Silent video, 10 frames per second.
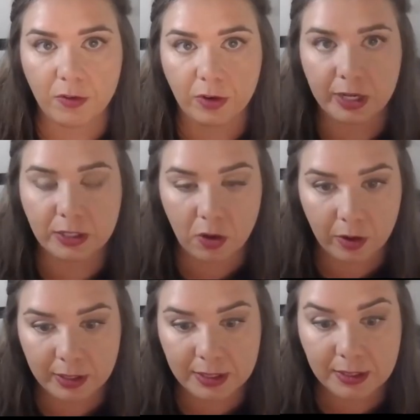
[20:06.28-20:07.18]
over. It's
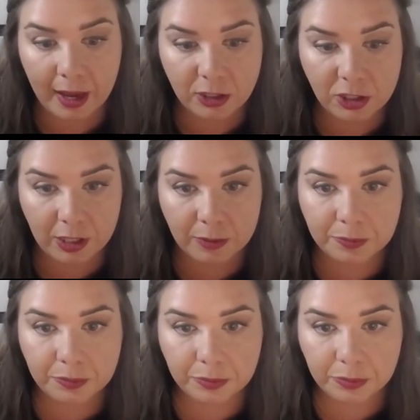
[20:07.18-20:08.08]
called a set sheet.
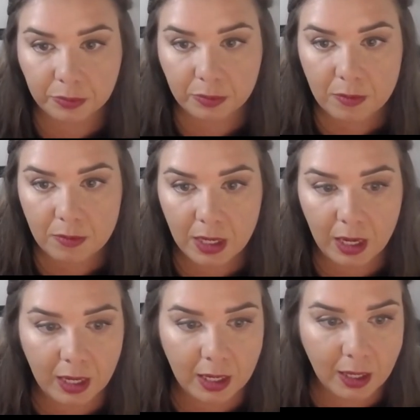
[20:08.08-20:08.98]

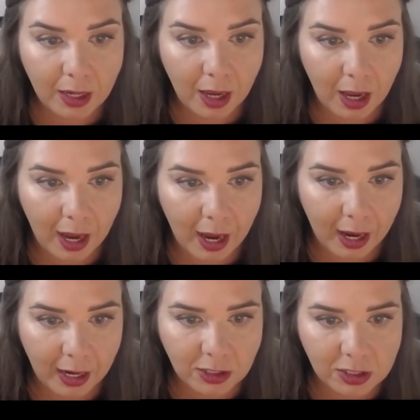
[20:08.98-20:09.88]
And I